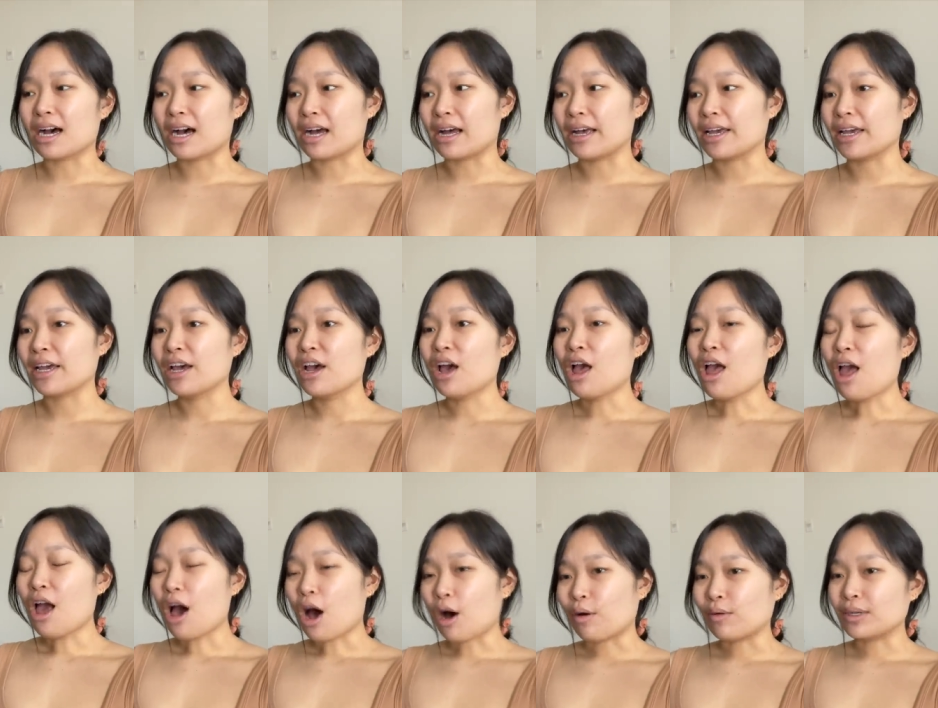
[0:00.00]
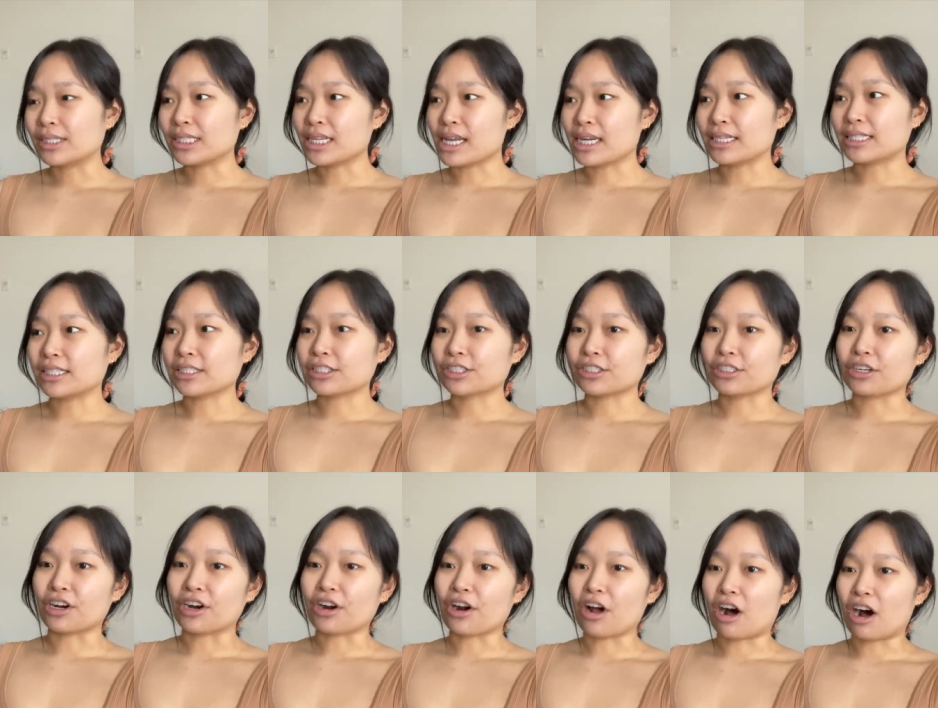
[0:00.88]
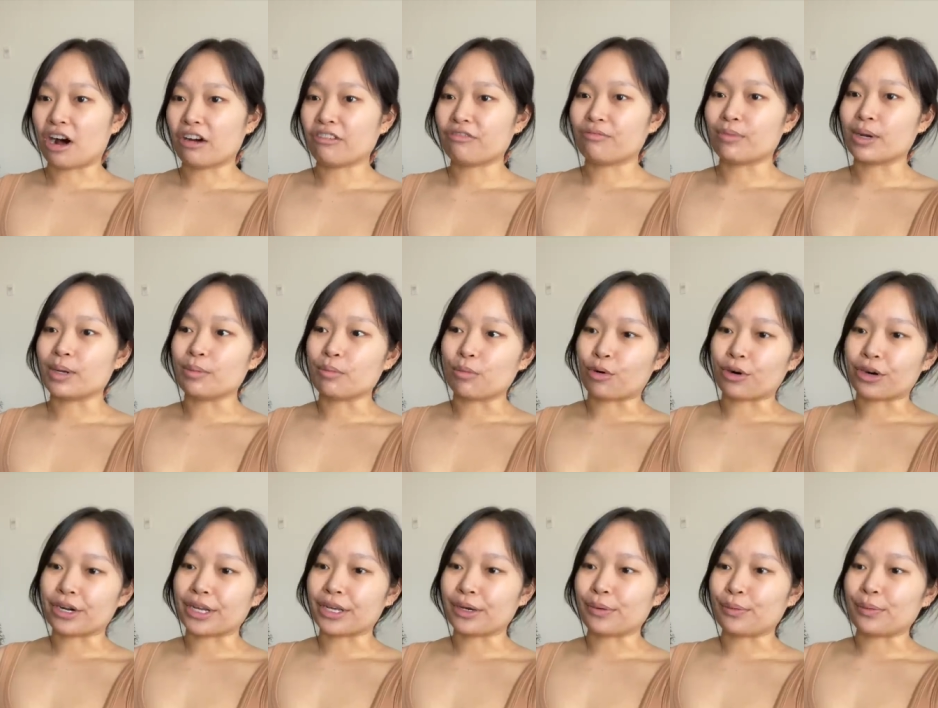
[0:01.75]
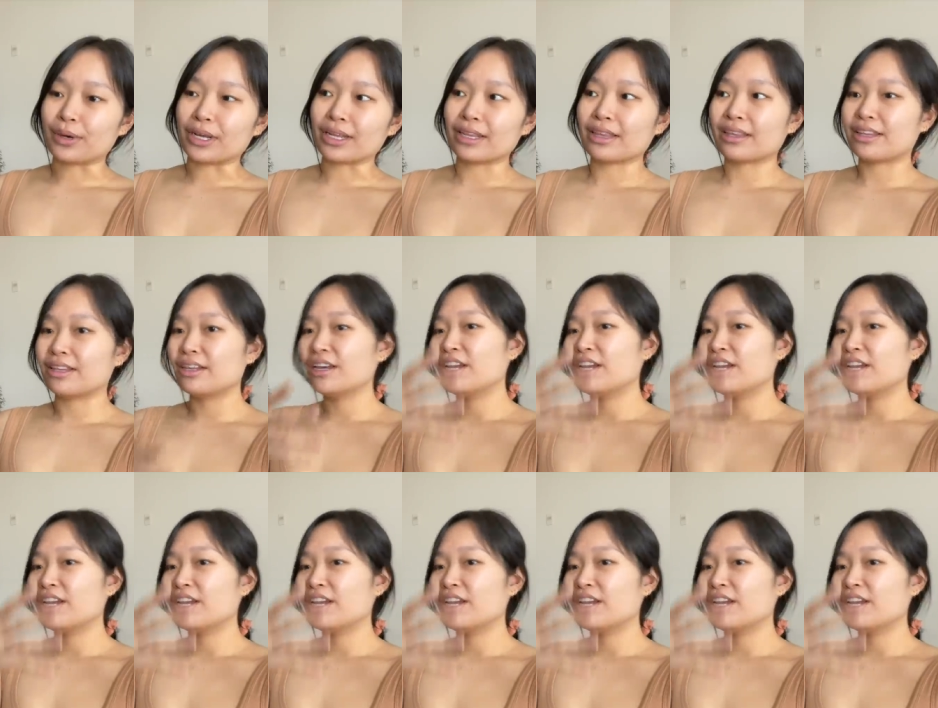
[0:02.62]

I always like to start off my morning with